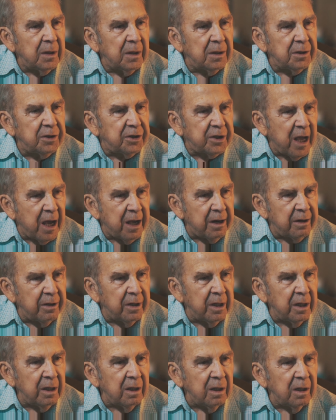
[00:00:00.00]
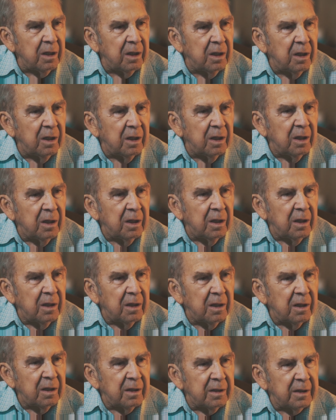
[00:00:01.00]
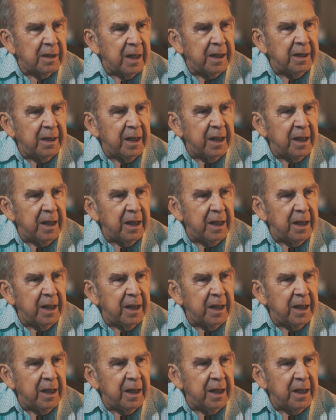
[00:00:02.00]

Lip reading: Saturday, they'd